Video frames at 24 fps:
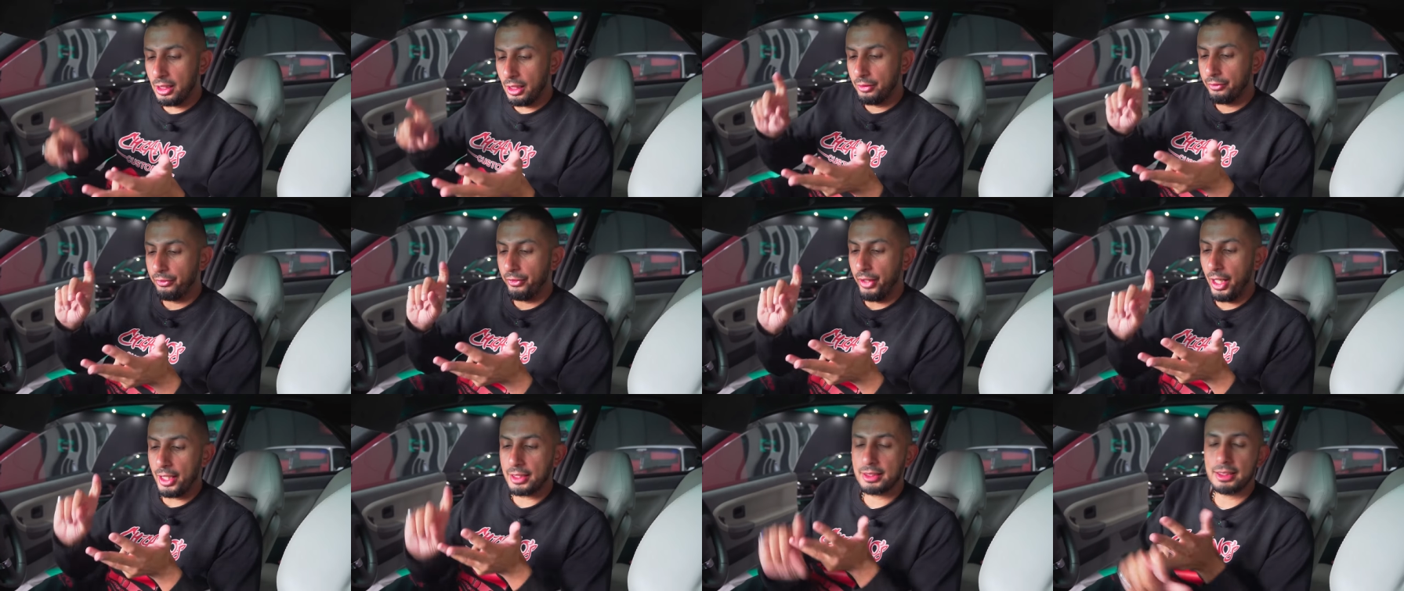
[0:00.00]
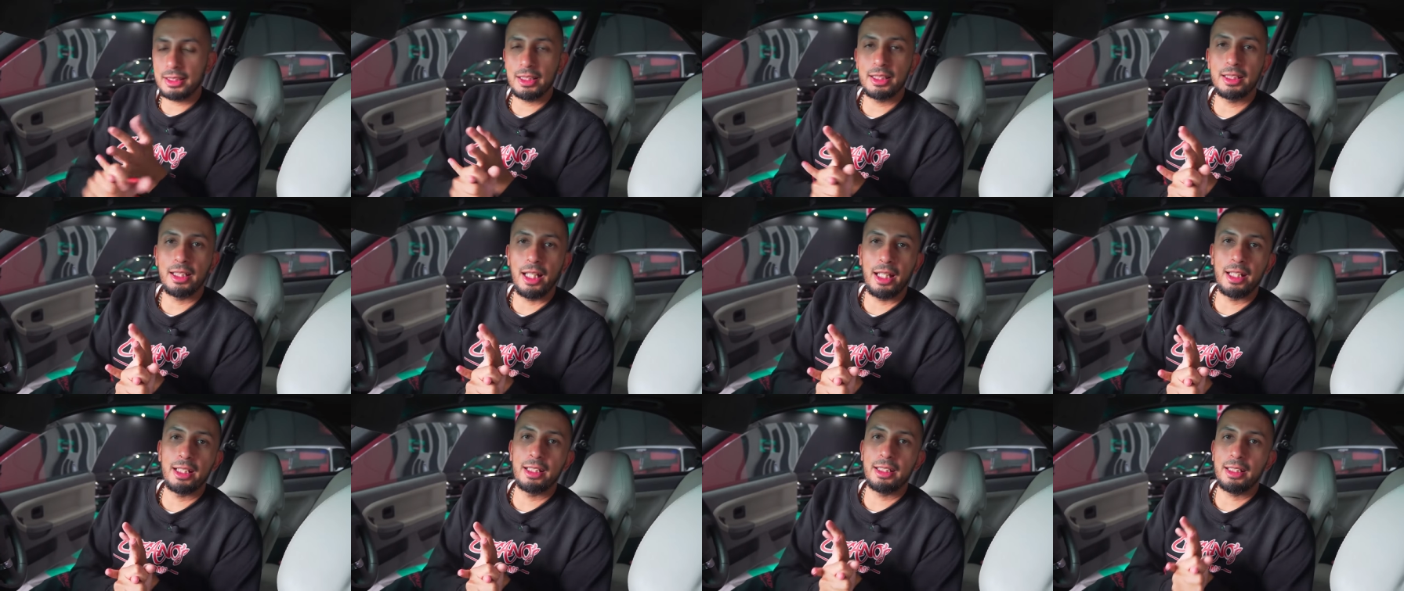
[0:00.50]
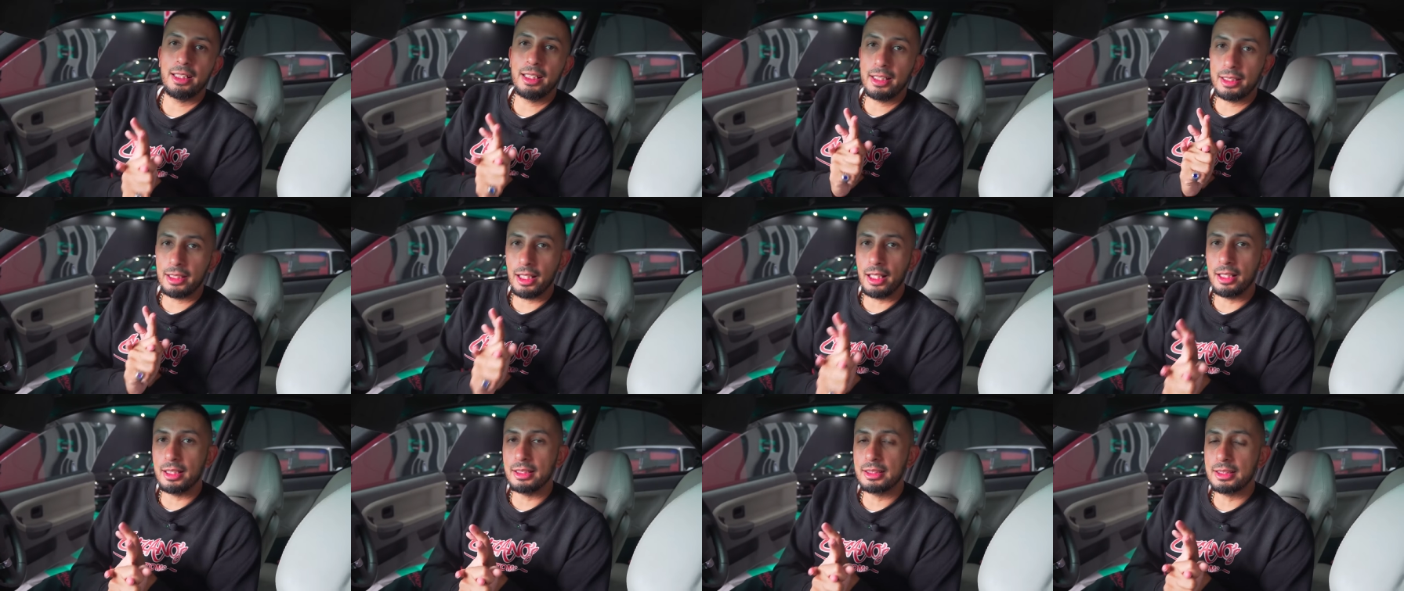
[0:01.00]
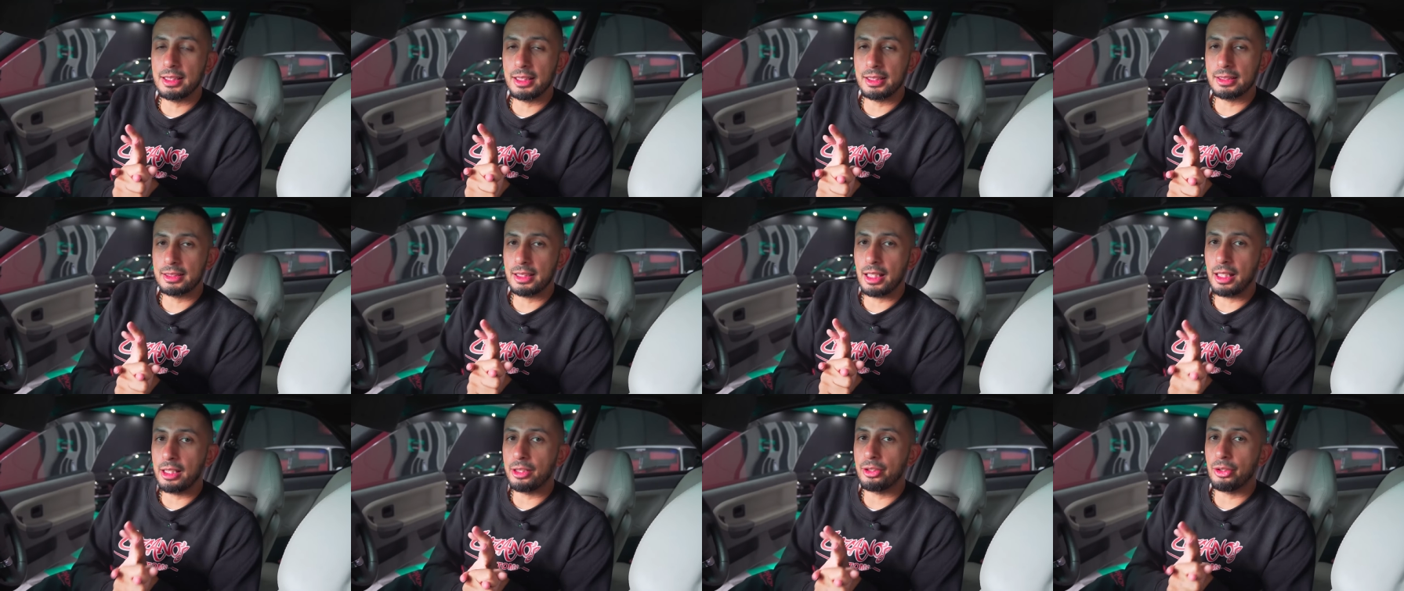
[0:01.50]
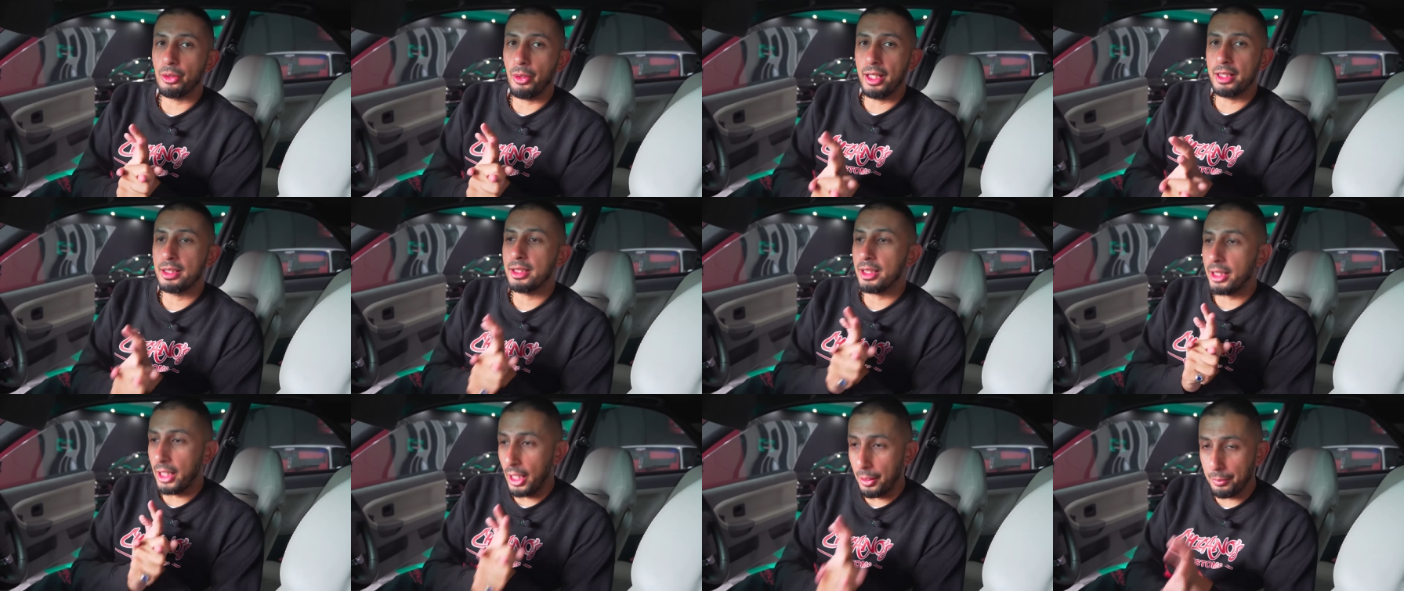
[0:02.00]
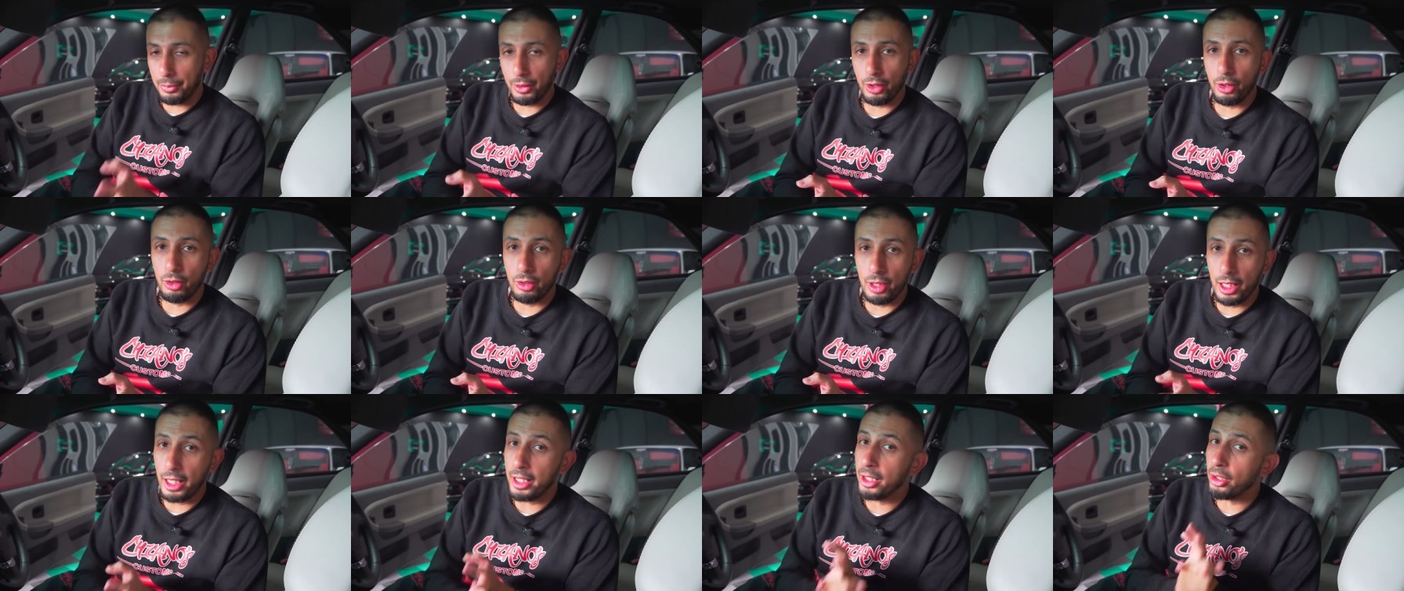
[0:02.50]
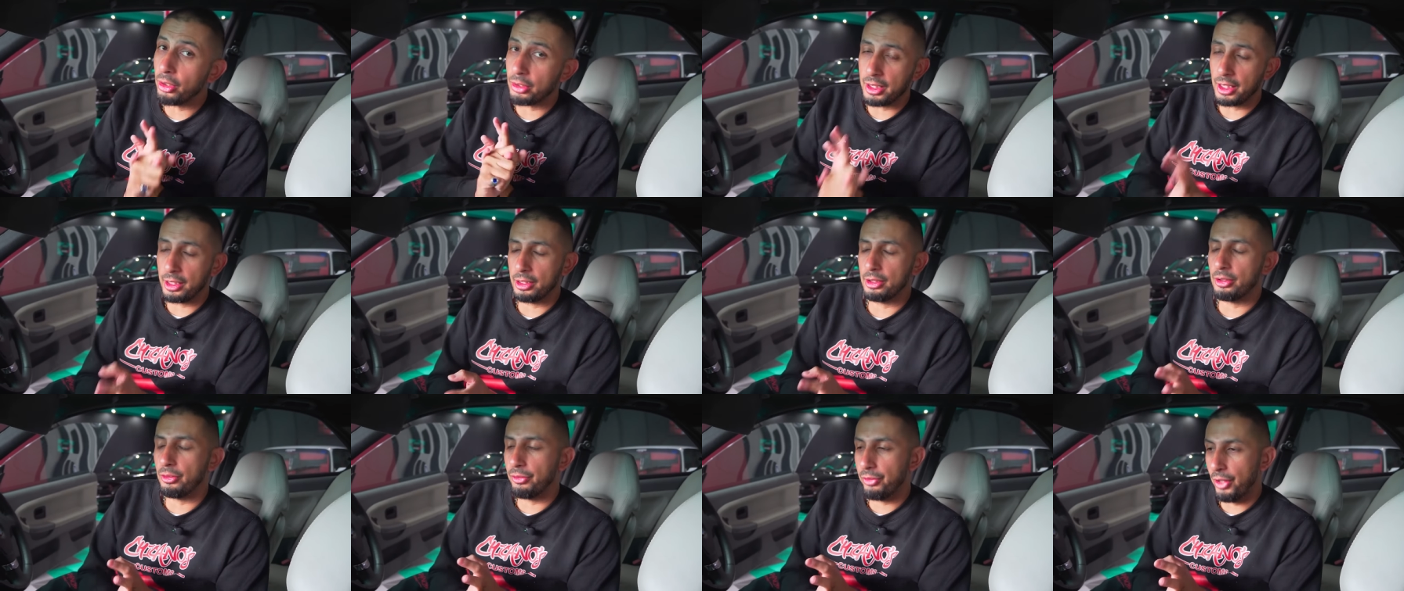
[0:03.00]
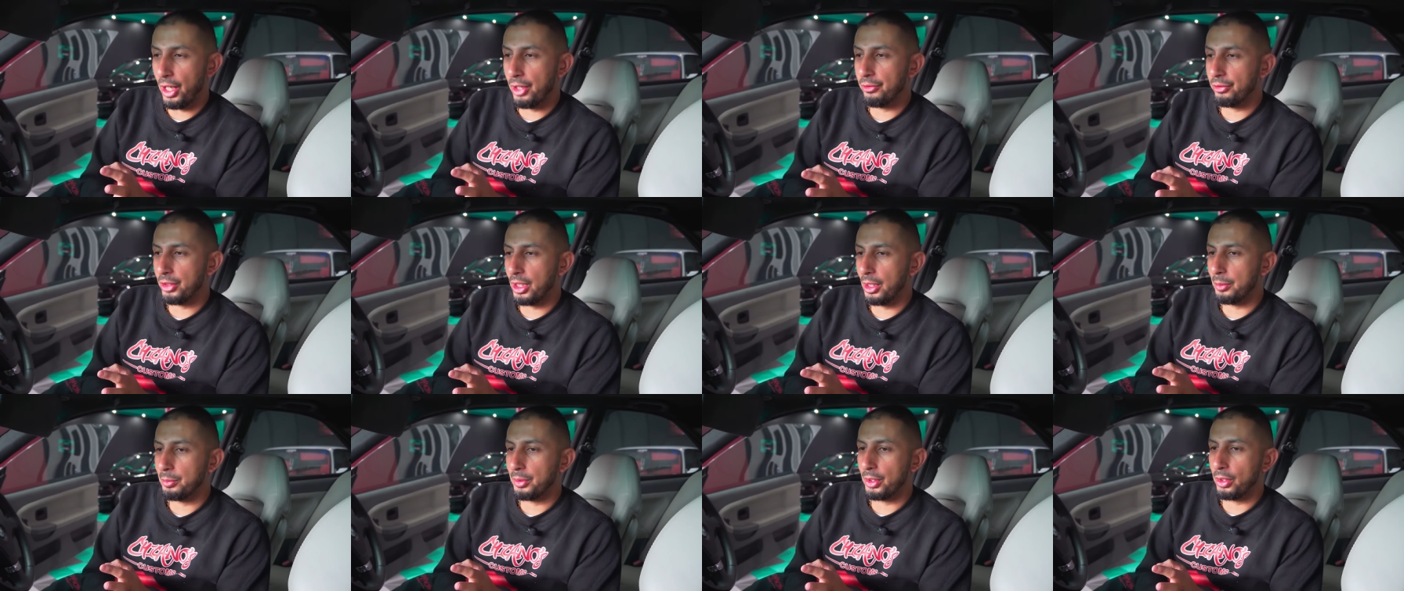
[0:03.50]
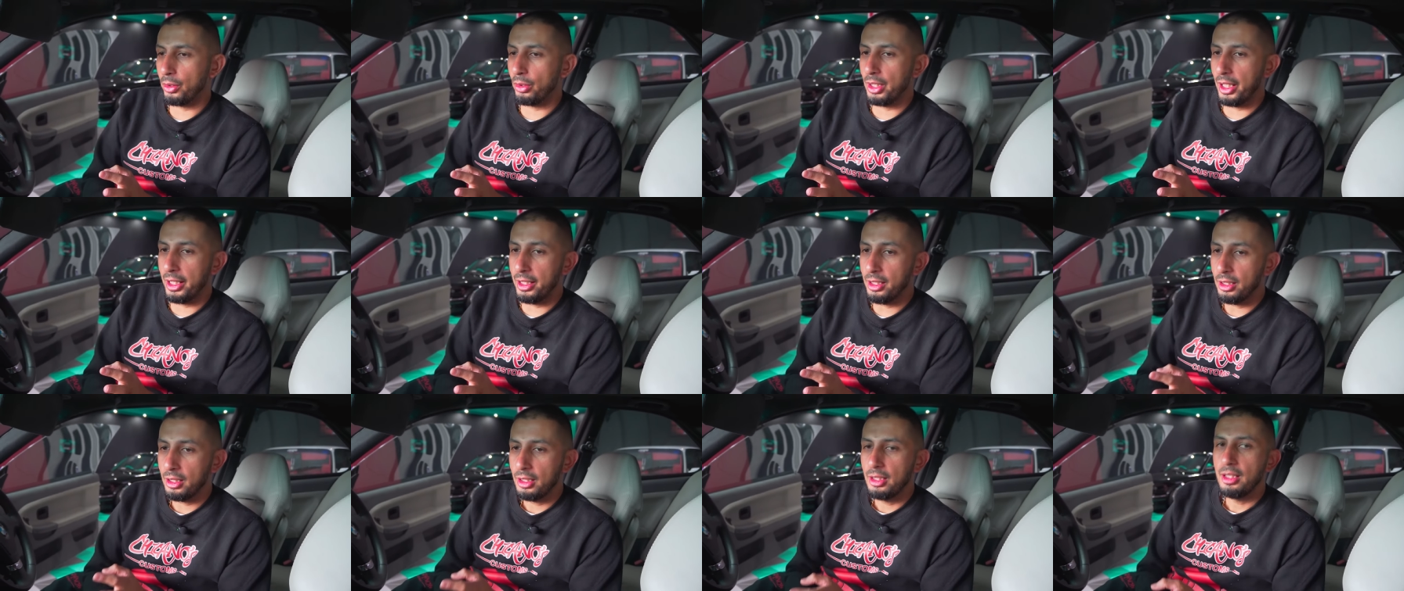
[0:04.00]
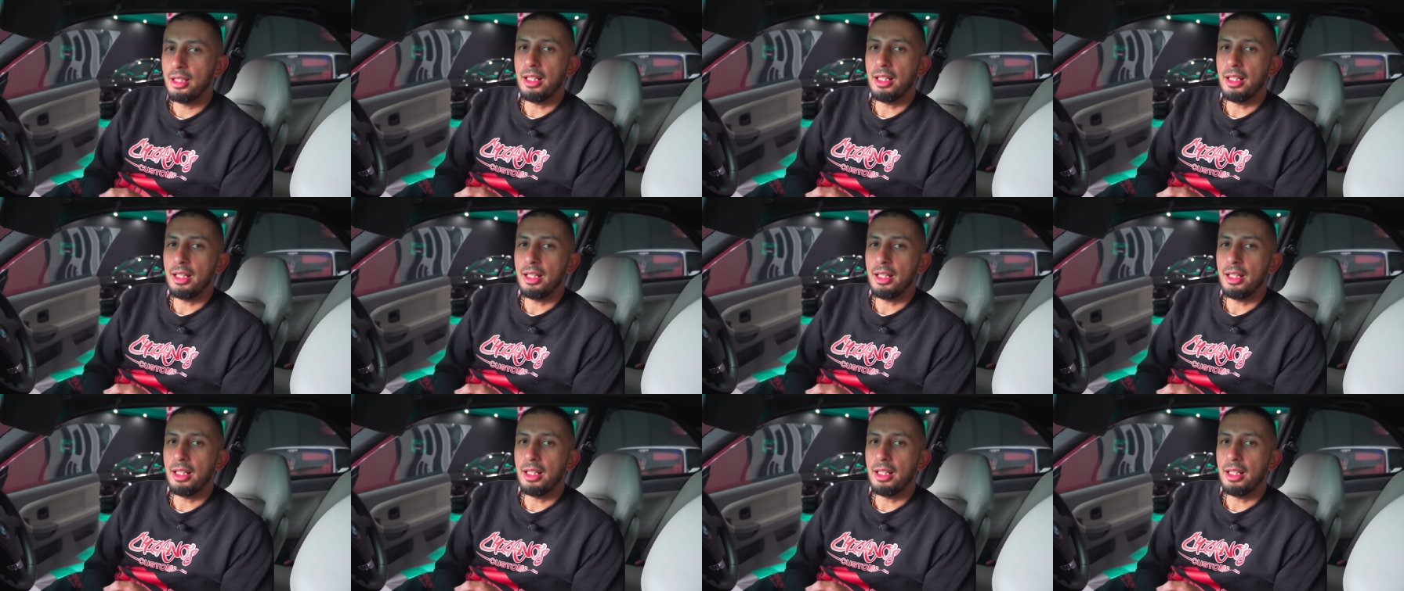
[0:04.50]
invest in a E36 3-8 cabriolet or 3-5 cabriolet,